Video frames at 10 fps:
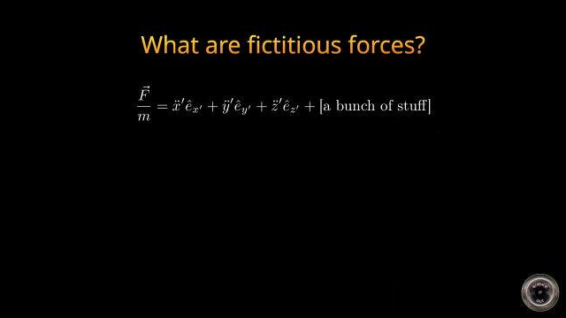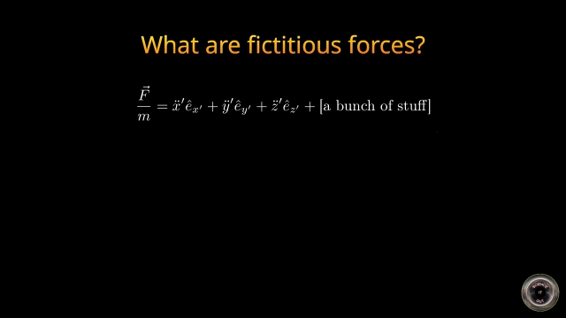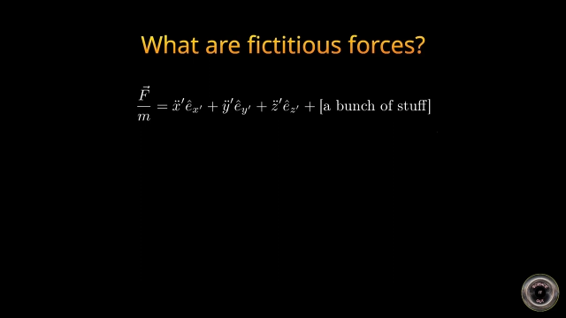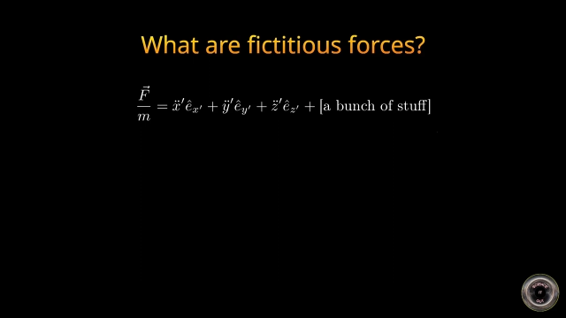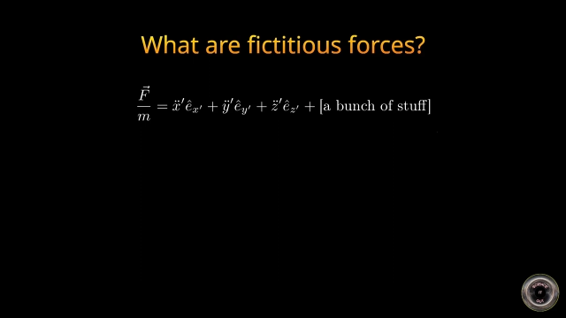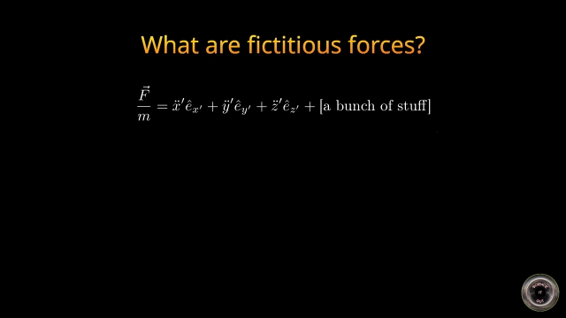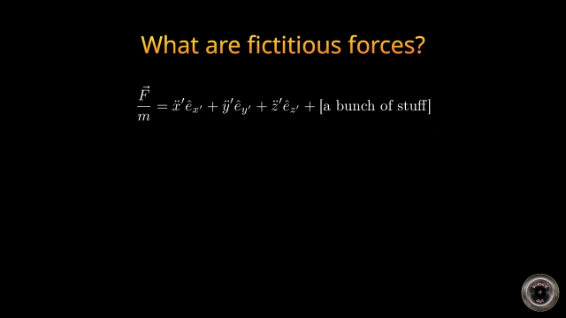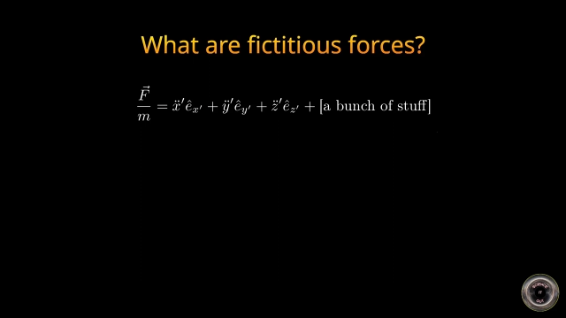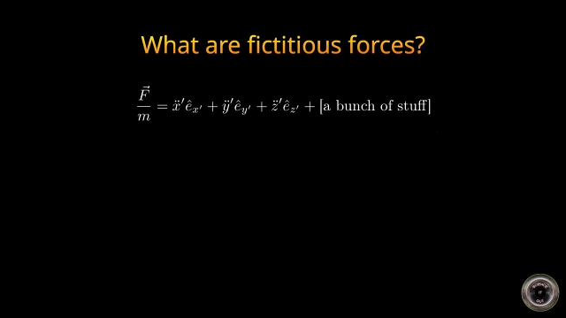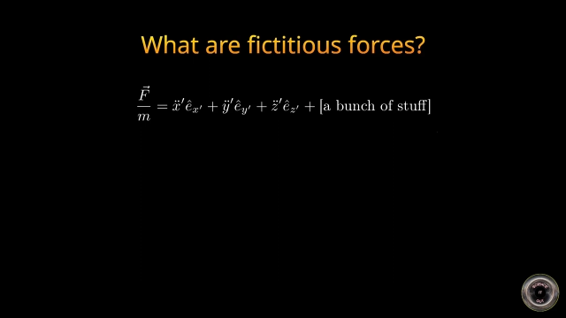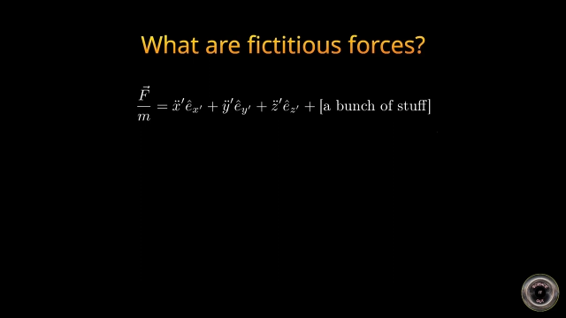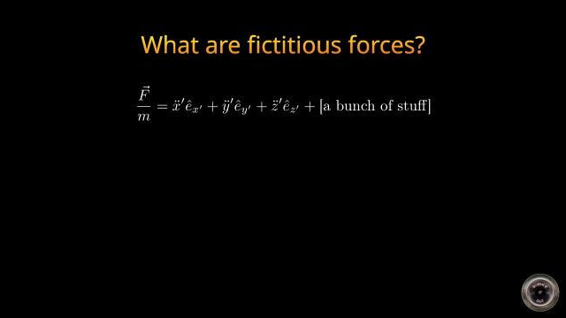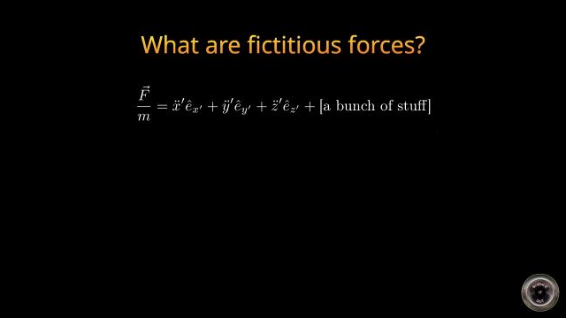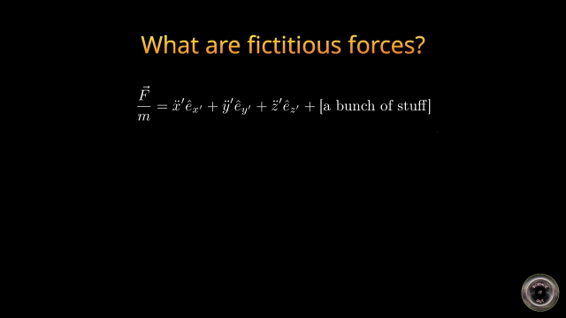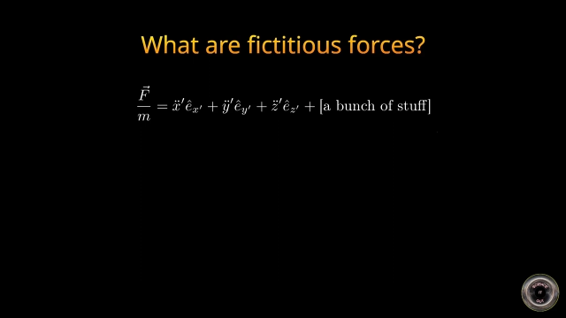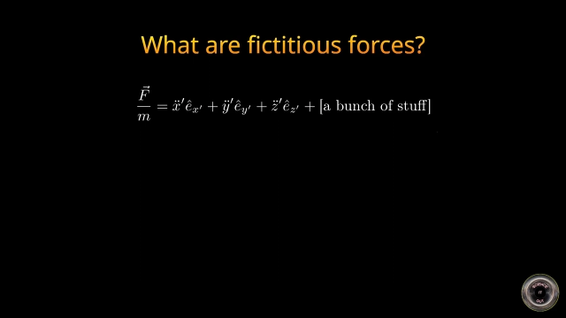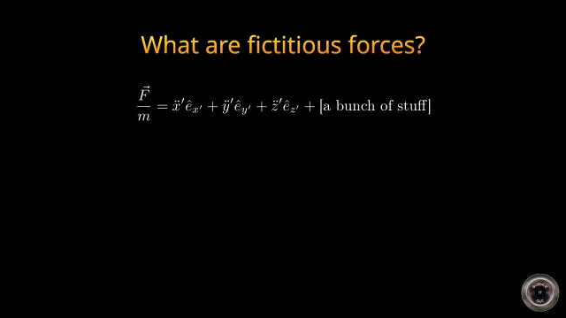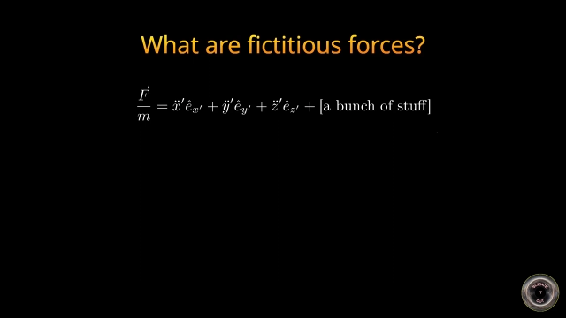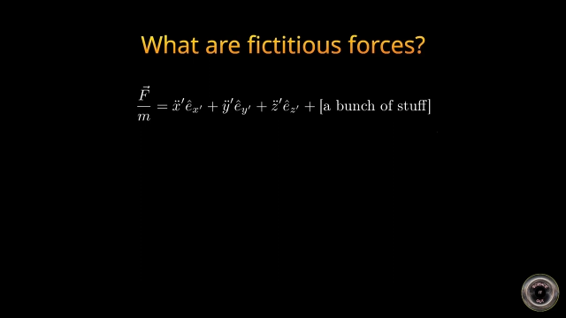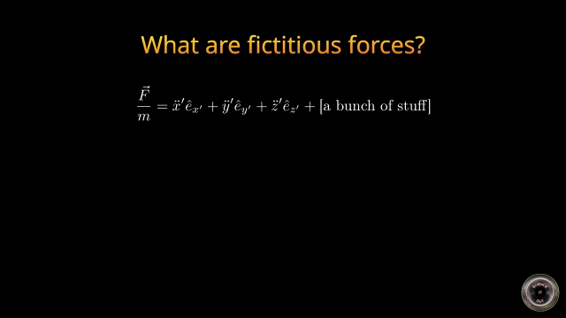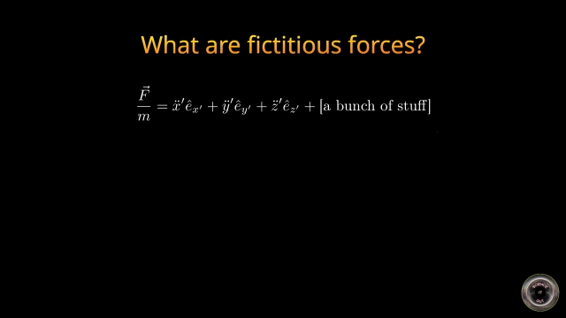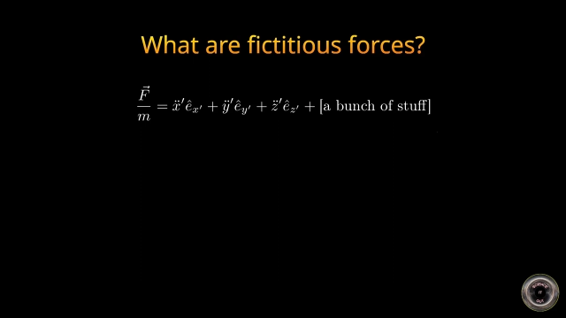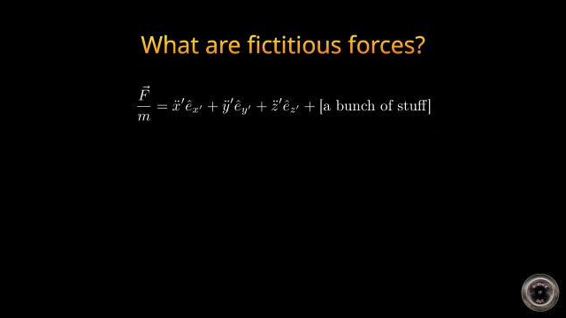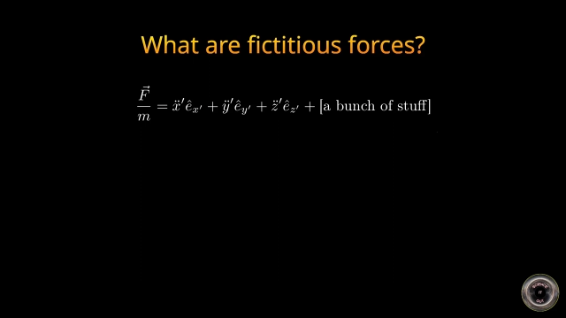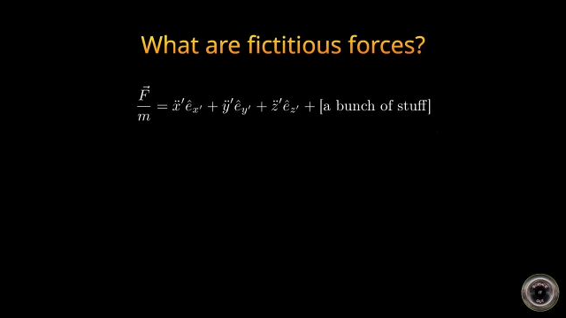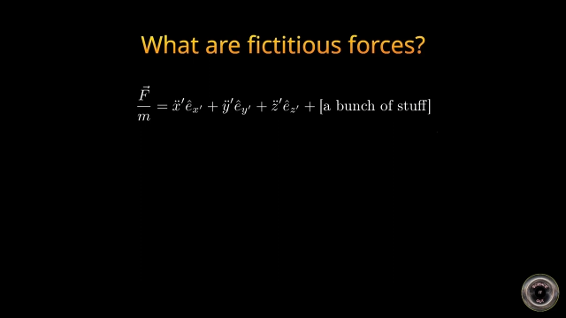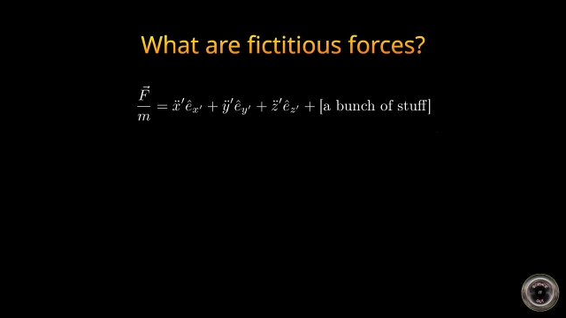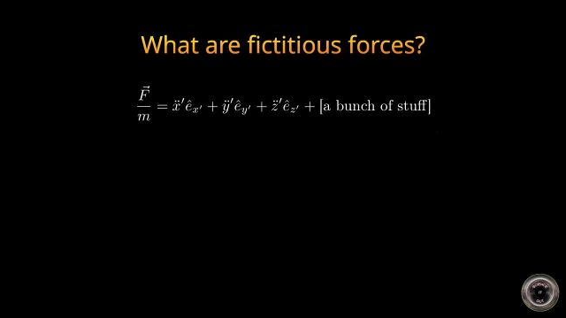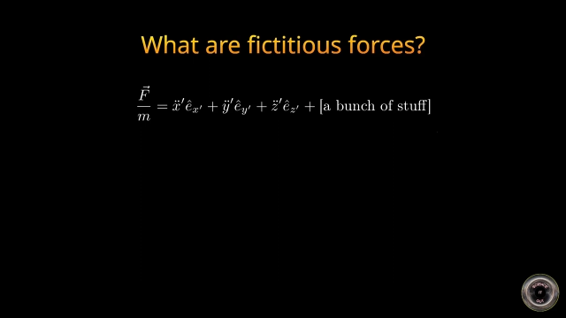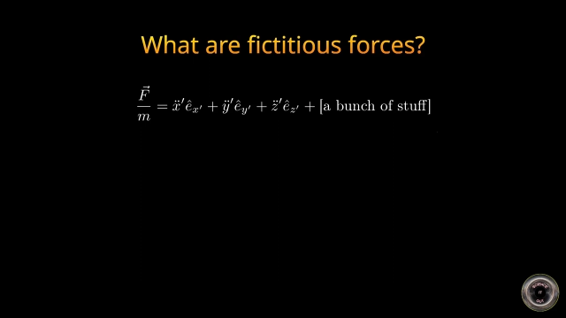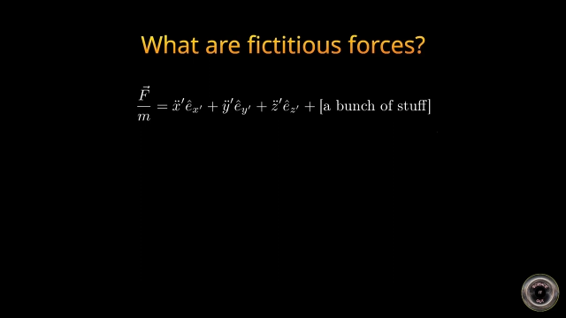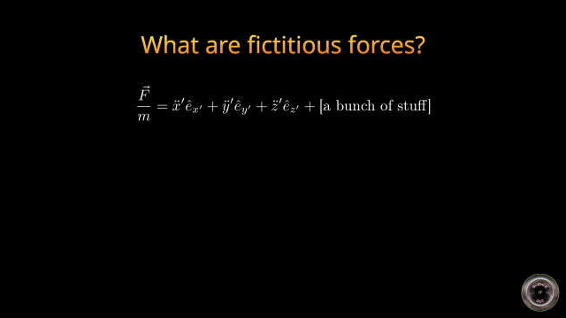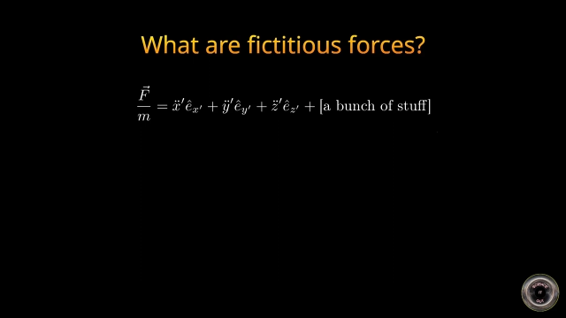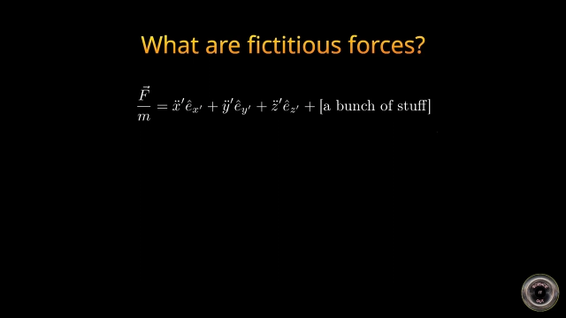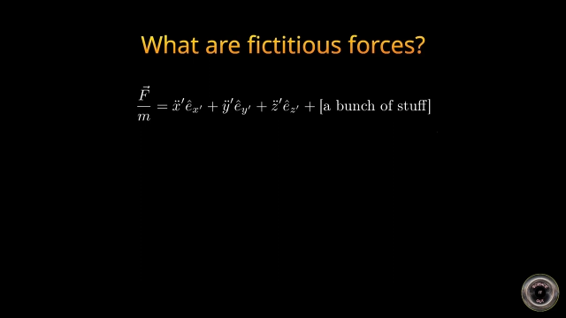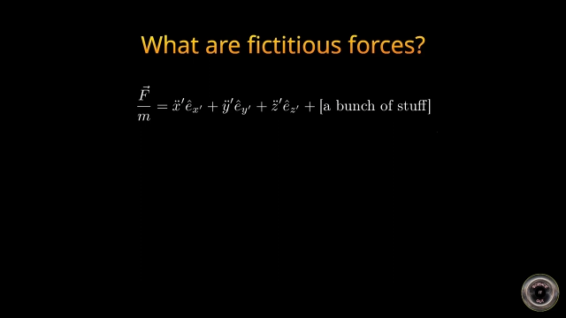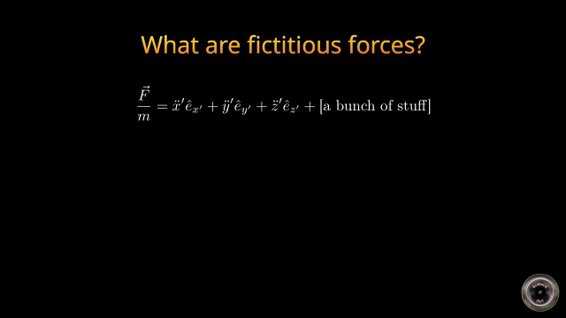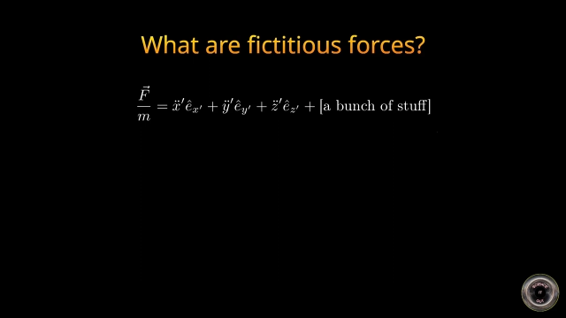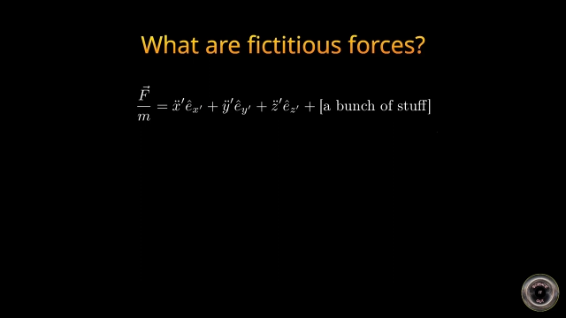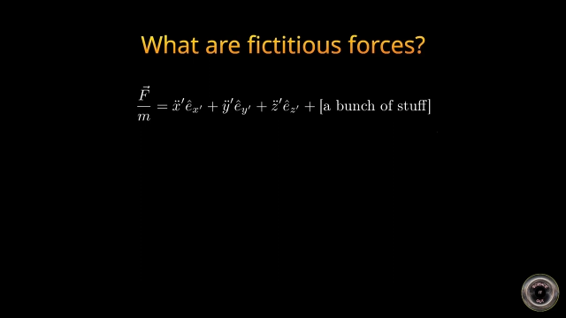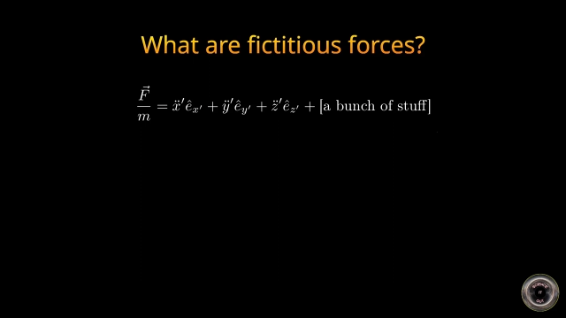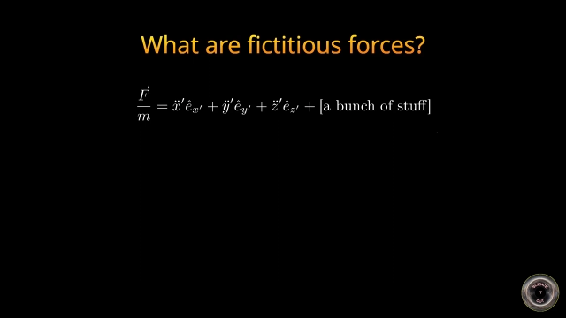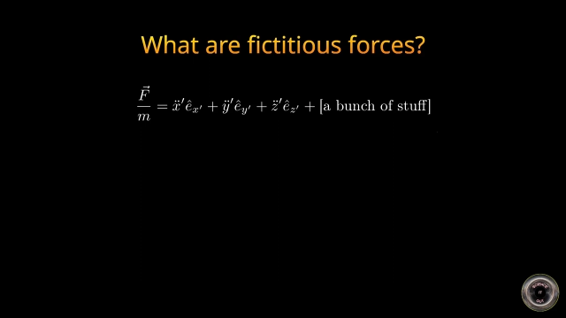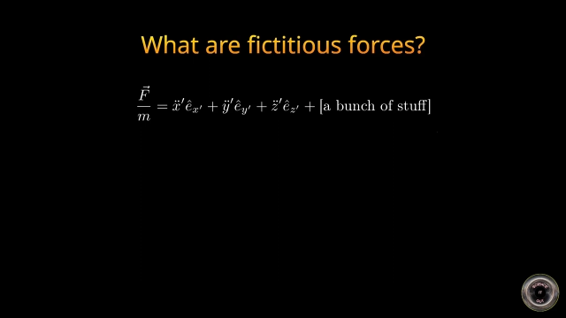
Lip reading: No face is visible, so there are no lips to read.